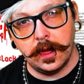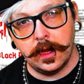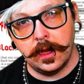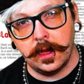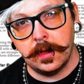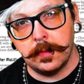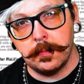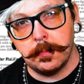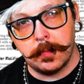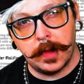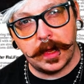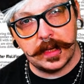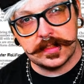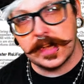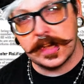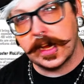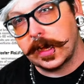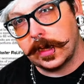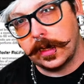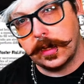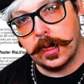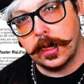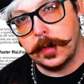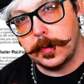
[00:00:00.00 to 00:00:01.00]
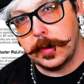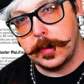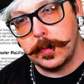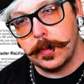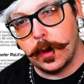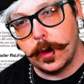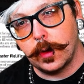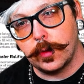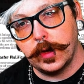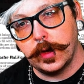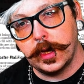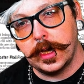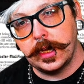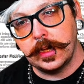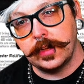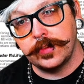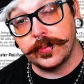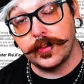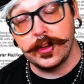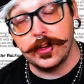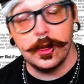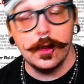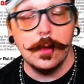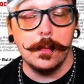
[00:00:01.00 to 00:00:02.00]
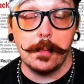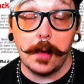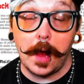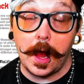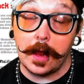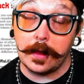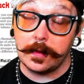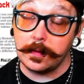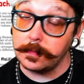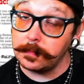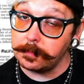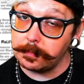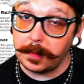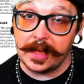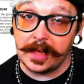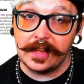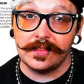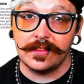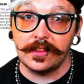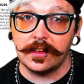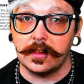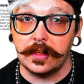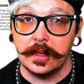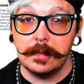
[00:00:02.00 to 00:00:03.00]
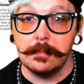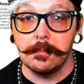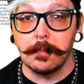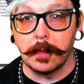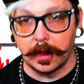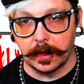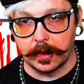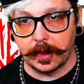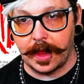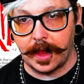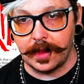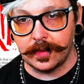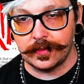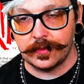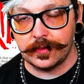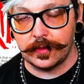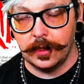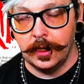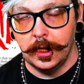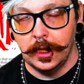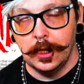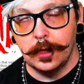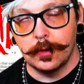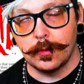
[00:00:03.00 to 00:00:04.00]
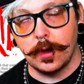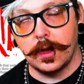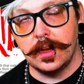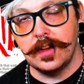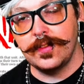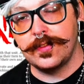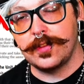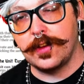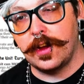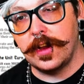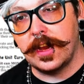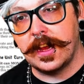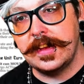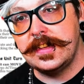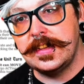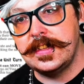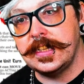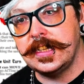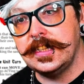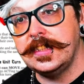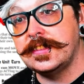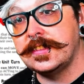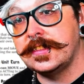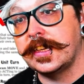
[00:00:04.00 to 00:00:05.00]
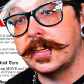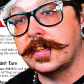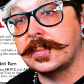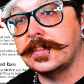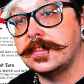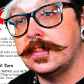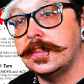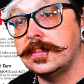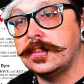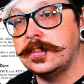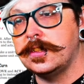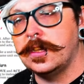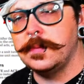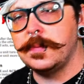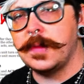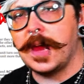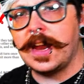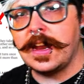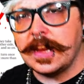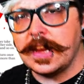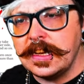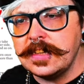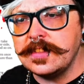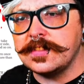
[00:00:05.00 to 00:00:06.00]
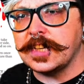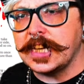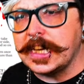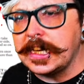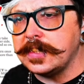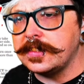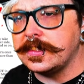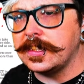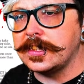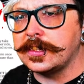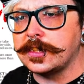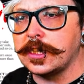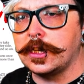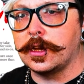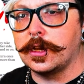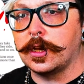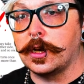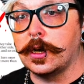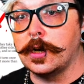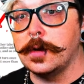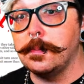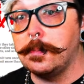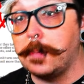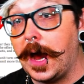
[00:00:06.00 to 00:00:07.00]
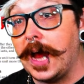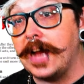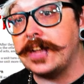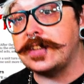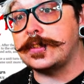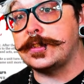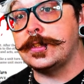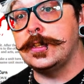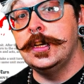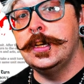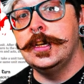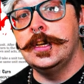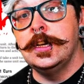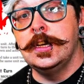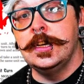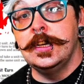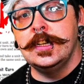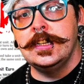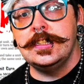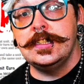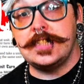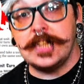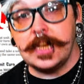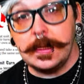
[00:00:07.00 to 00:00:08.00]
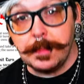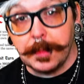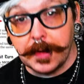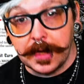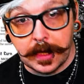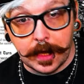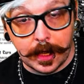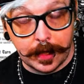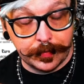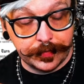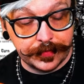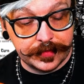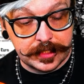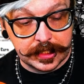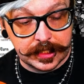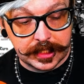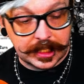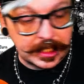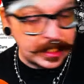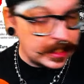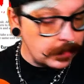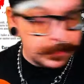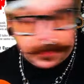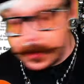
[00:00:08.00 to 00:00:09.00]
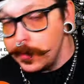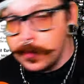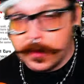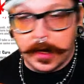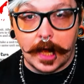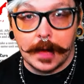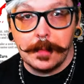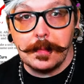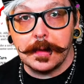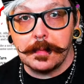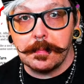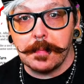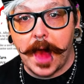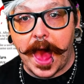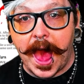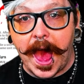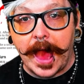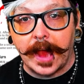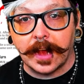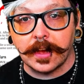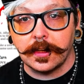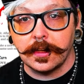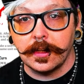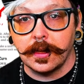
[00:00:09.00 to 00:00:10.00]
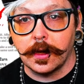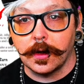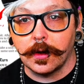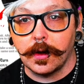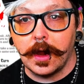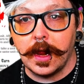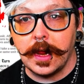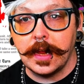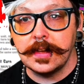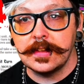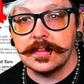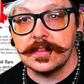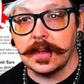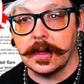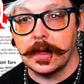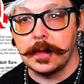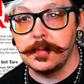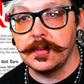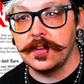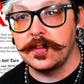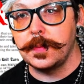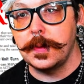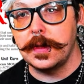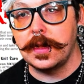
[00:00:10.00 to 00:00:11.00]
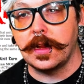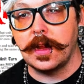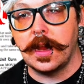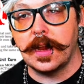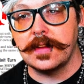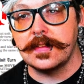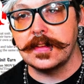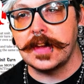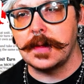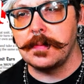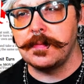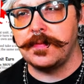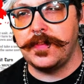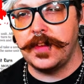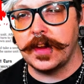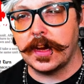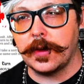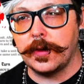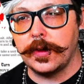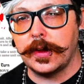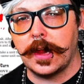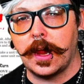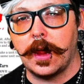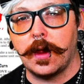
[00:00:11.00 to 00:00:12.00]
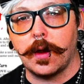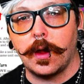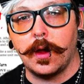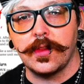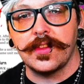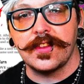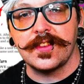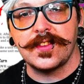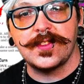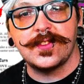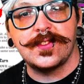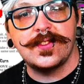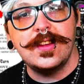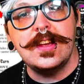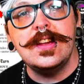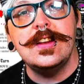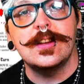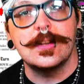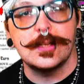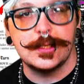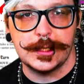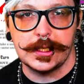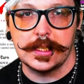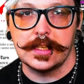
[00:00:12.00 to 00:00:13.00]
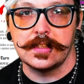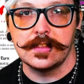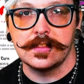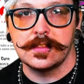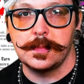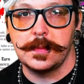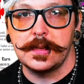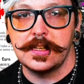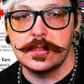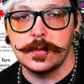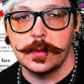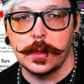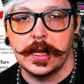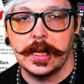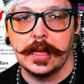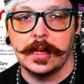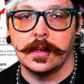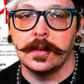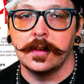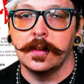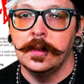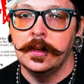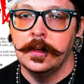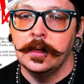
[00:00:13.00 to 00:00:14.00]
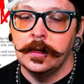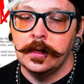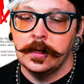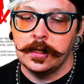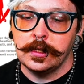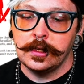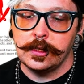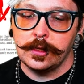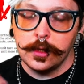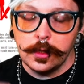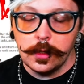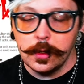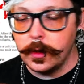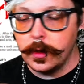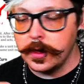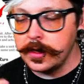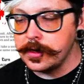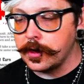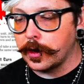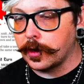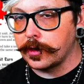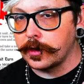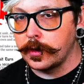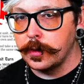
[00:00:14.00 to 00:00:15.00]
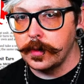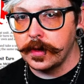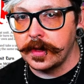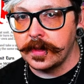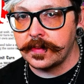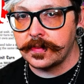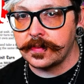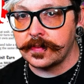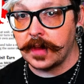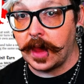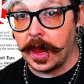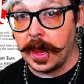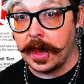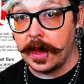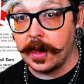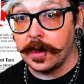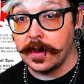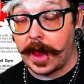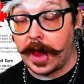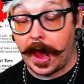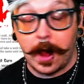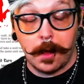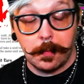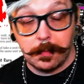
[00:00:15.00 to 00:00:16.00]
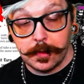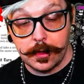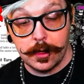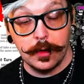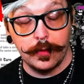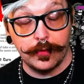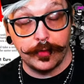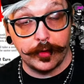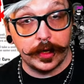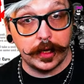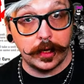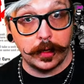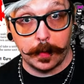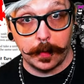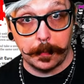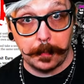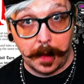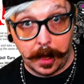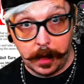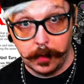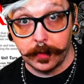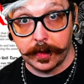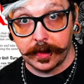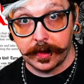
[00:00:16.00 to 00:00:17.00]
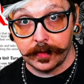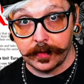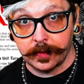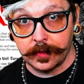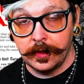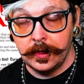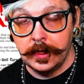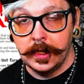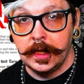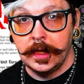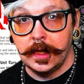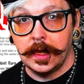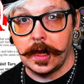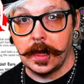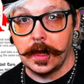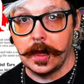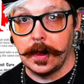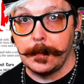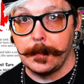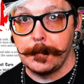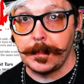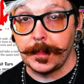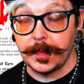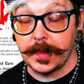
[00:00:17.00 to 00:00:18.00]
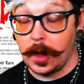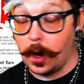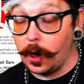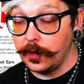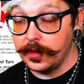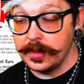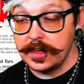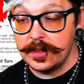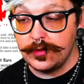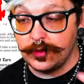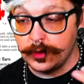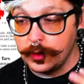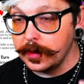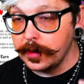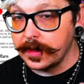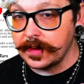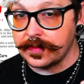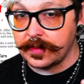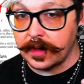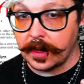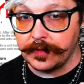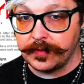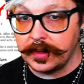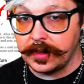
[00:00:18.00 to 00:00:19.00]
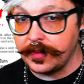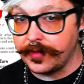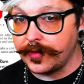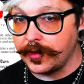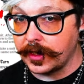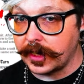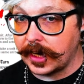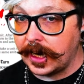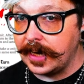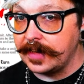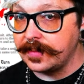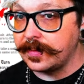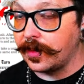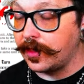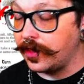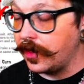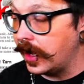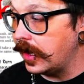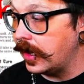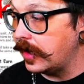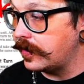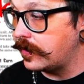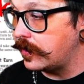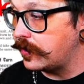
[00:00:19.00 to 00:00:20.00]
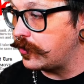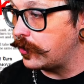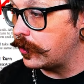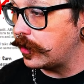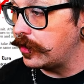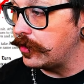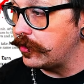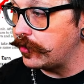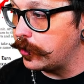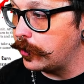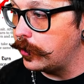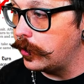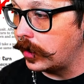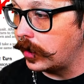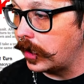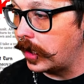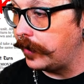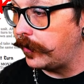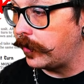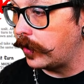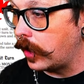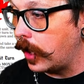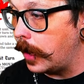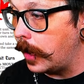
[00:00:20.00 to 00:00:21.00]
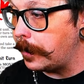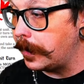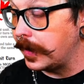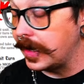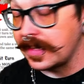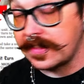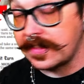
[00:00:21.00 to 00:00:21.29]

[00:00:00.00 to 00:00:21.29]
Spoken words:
and might take a little bit more reading for you, but basically, Maleghast runs on a D6 system that is easy to learn, but deep enough to keep you coming back, all right? You spend a lot of time figuring out all the synergies between you and your units and outmaneuvering your opponent. All these units have different kinds of things that you can do to level up,